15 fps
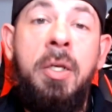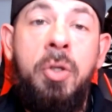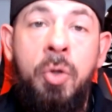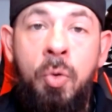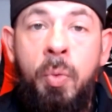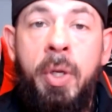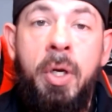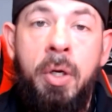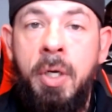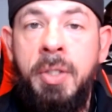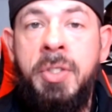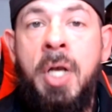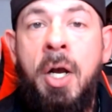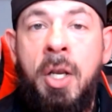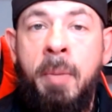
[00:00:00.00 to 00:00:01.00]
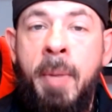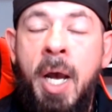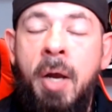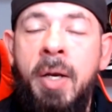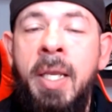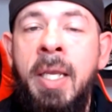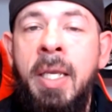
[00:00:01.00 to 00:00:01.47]
who we are going to talk
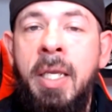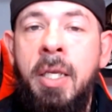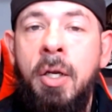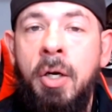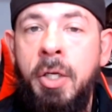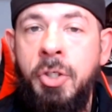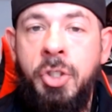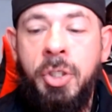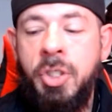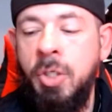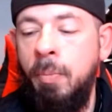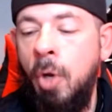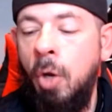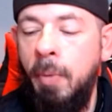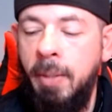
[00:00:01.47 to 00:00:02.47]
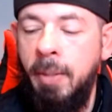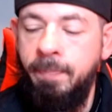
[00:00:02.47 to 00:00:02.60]
about here in just a moment.